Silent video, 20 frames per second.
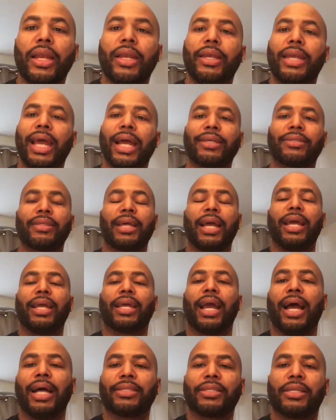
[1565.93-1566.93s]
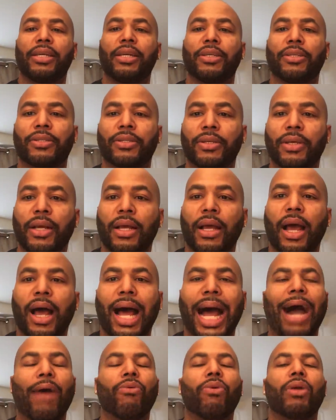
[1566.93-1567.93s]
Next thing, guys, is
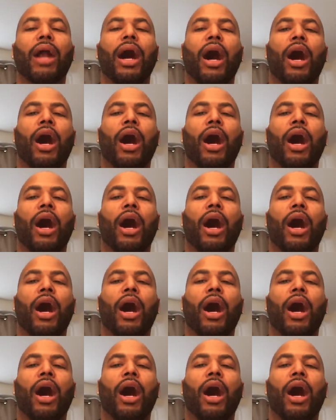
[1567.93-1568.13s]
I would